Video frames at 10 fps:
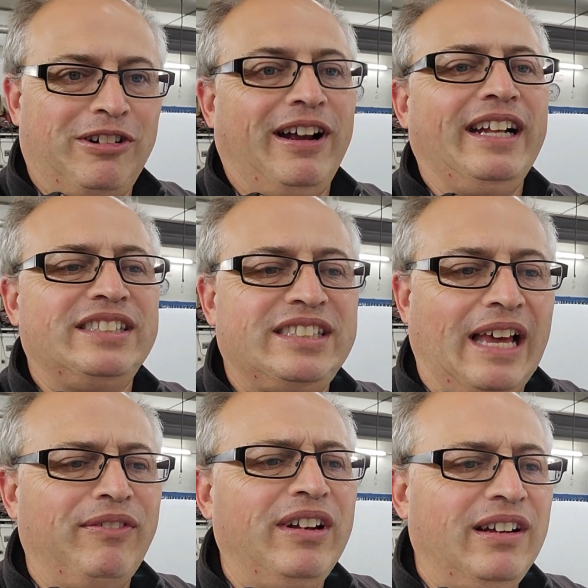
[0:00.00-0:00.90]
grade
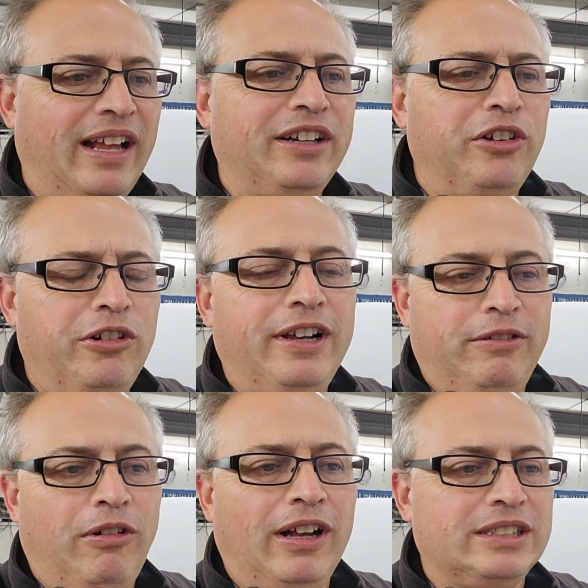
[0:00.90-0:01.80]
7. I knew who he
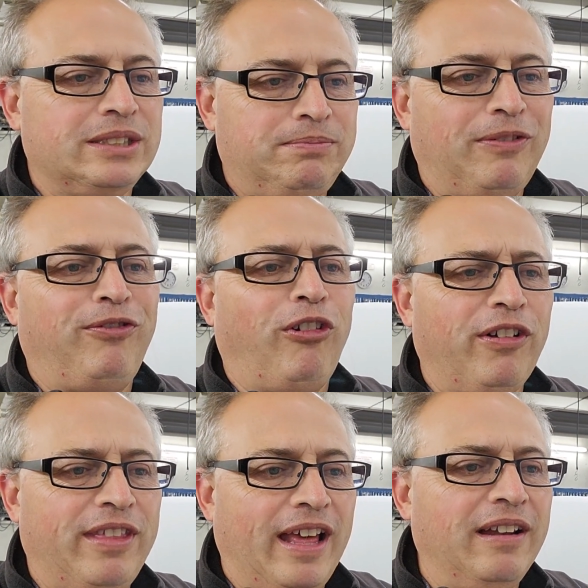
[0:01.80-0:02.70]
was
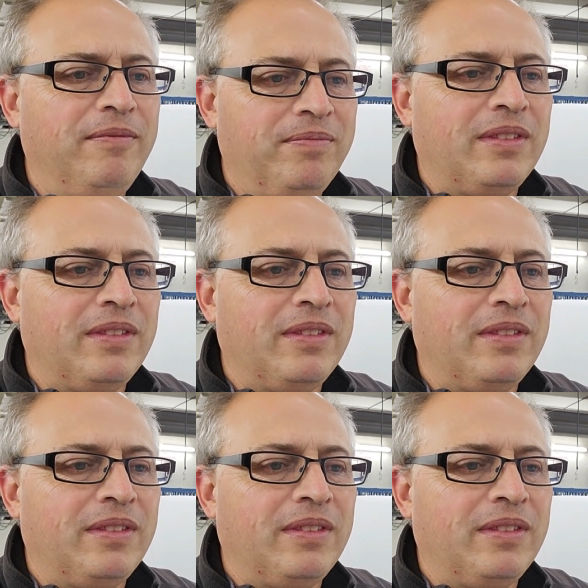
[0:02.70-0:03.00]
before then.